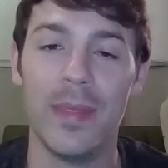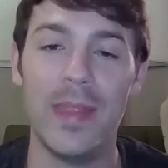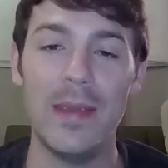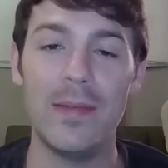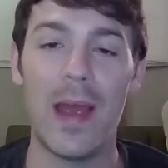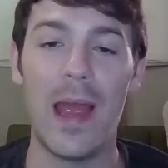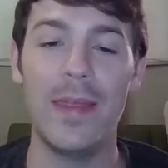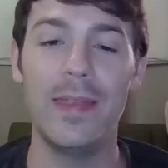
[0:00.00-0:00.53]

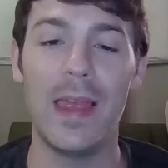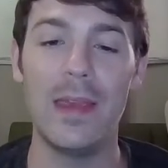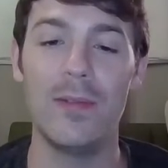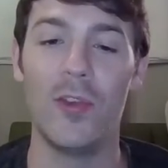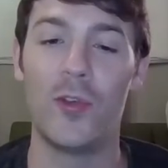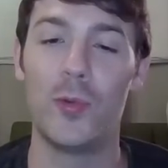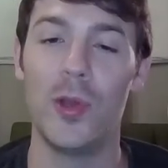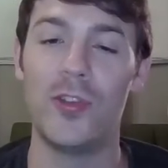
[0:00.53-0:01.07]
I think they
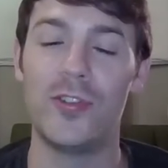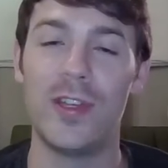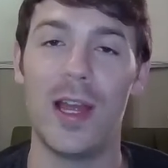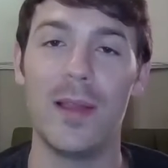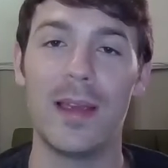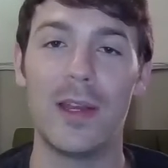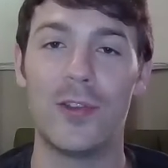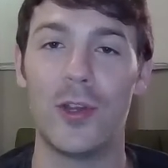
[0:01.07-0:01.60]
even switched
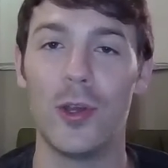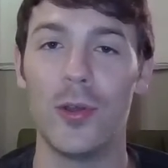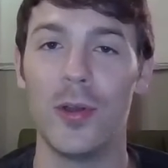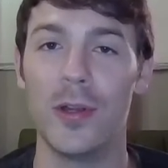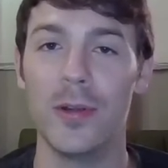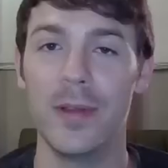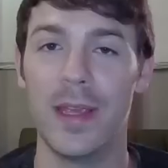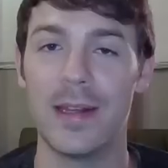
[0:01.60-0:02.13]
out like a turn
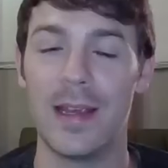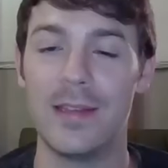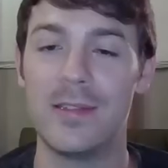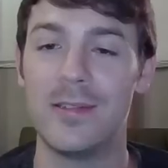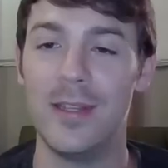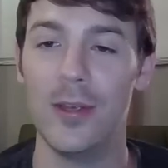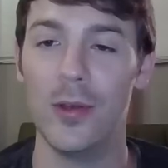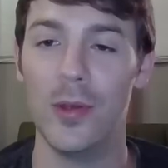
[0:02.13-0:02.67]
early, and I
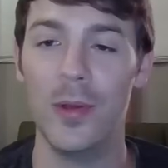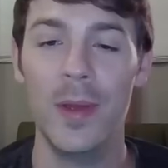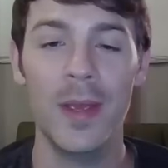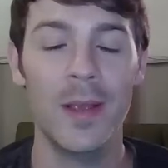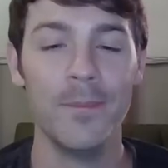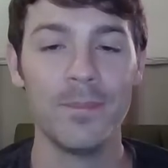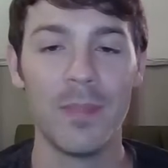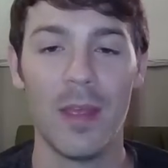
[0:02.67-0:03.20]
still
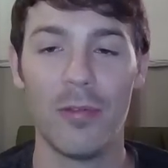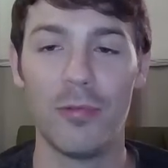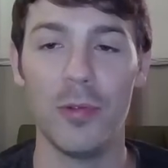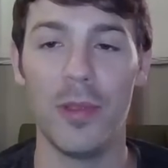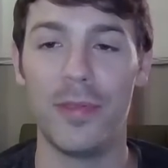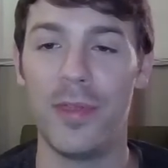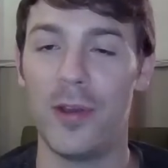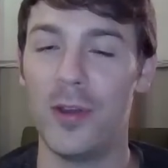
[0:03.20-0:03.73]

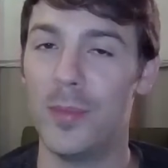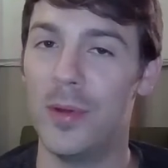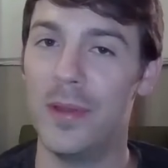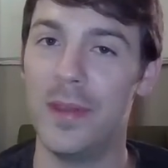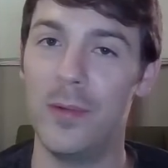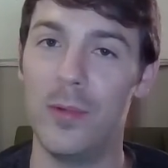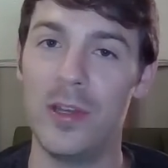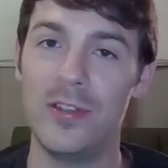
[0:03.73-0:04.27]
threw the
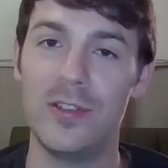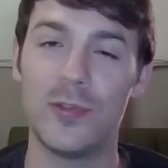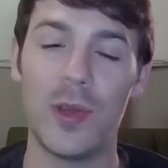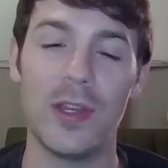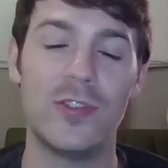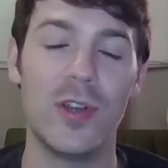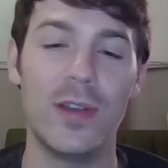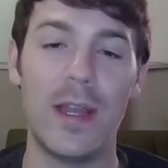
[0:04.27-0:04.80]
Thunderbolt and the Registeel,
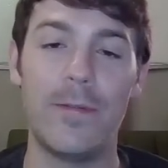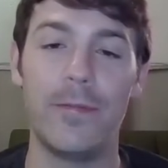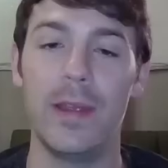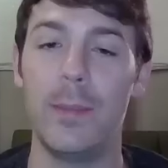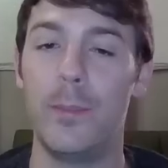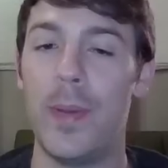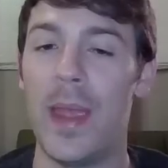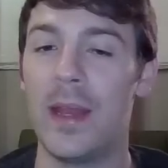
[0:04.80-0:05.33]
so I should have
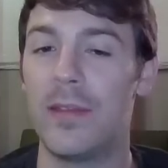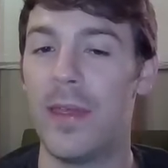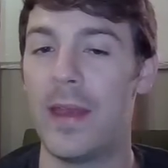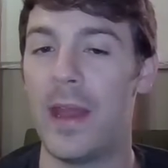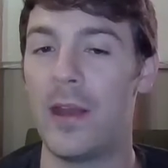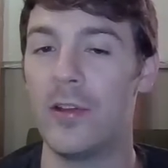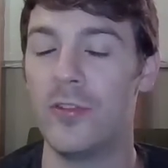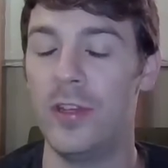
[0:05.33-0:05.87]
definitely banked
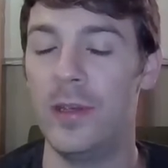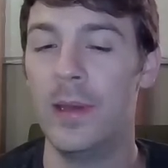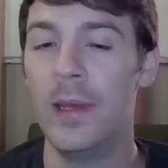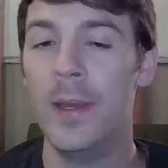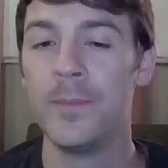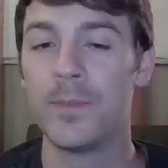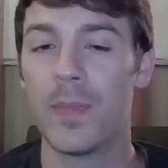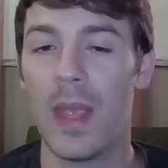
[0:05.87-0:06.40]
that energy
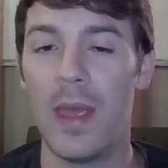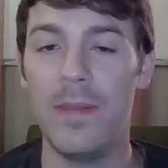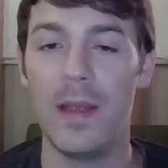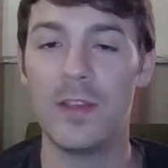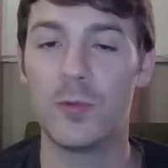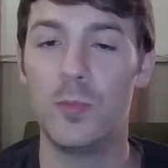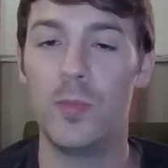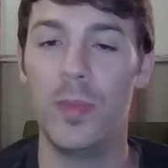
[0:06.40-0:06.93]
and
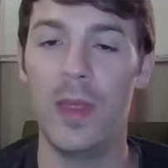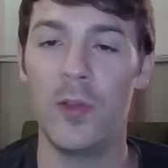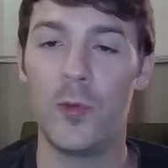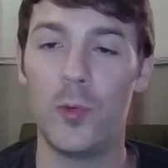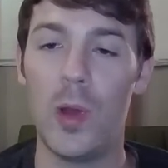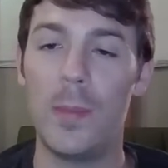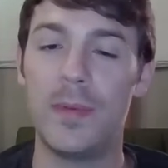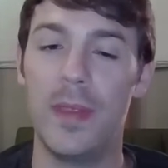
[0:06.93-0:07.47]
then
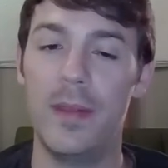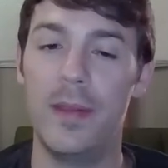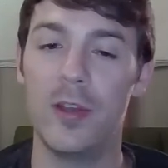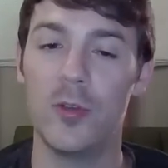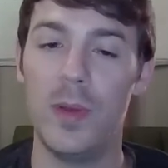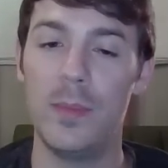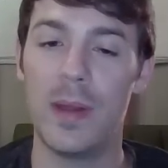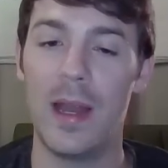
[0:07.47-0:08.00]
swapped in the
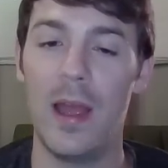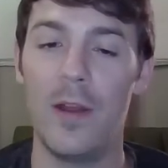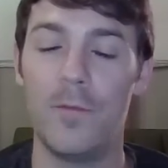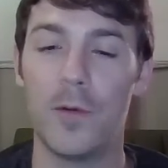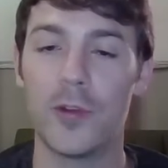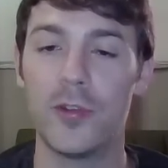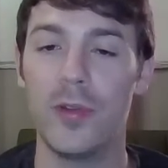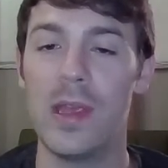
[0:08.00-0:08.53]
Diggersby, but
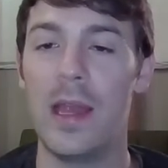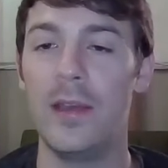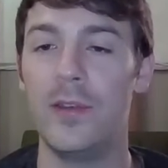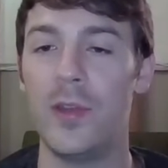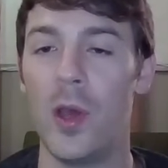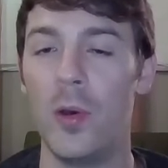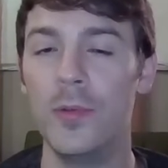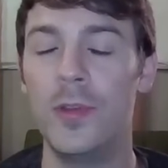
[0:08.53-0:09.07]
unfortunately I
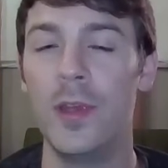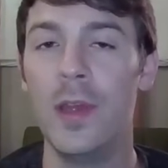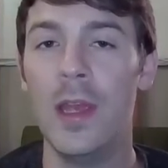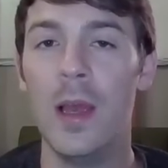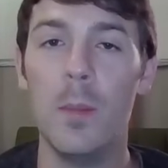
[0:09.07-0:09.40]
don't.